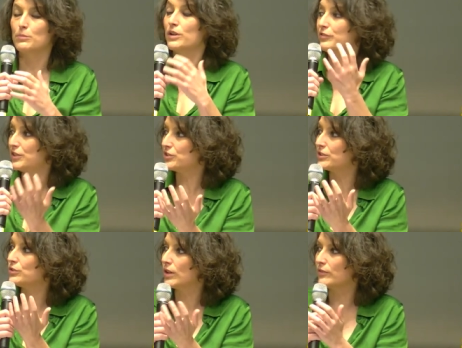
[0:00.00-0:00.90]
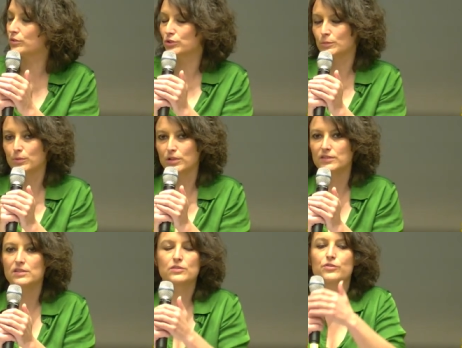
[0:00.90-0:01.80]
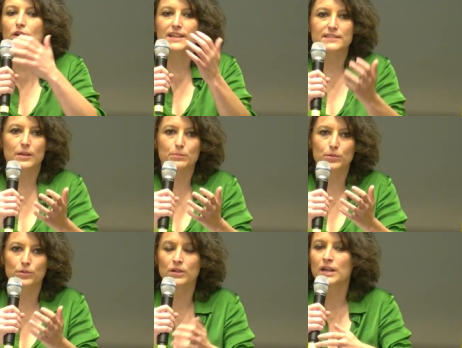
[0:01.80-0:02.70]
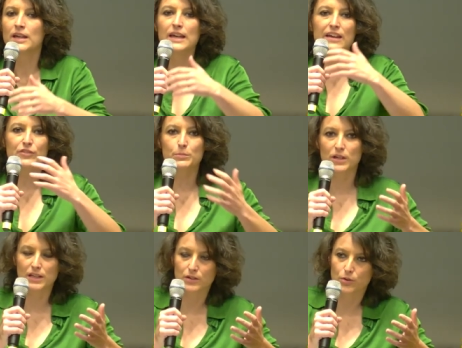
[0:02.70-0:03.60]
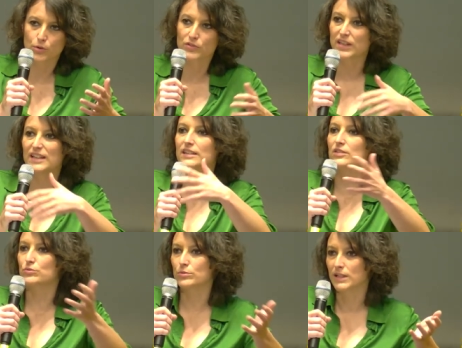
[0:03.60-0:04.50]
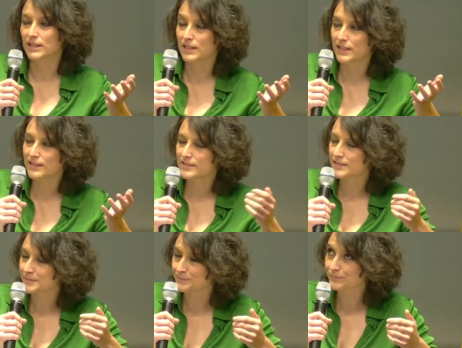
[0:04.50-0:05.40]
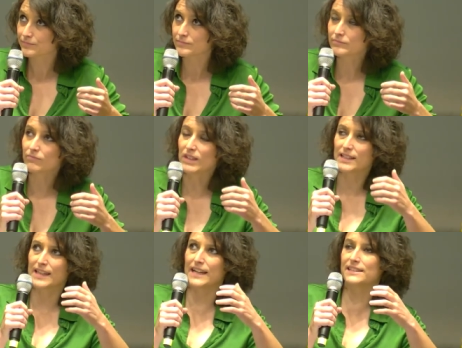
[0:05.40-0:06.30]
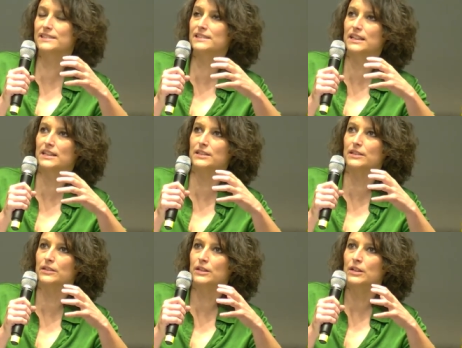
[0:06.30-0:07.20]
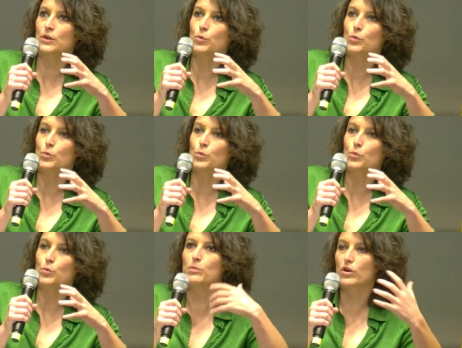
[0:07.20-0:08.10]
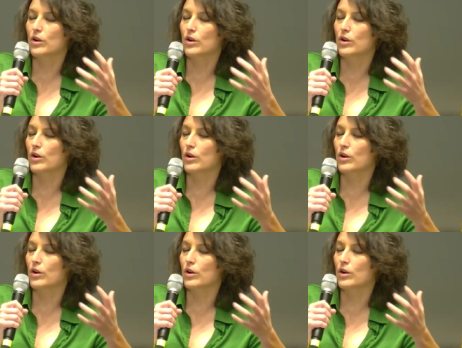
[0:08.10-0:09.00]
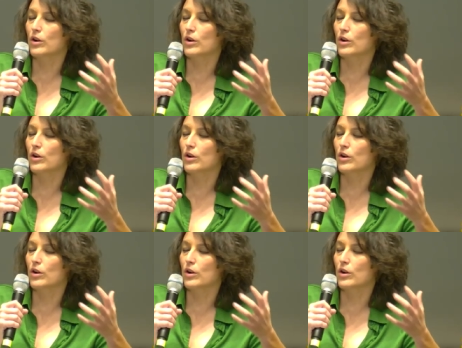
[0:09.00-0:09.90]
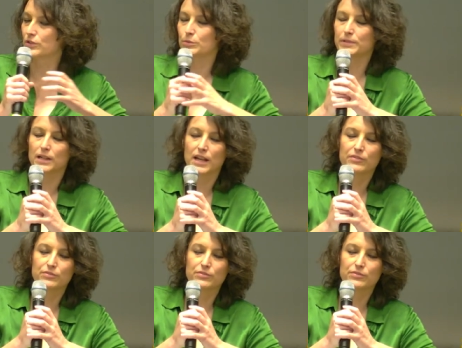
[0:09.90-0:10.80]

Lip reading: more efficient to have social policies. For example, everybody knows, in this room at least, that we need to have more competences on social issues at European level.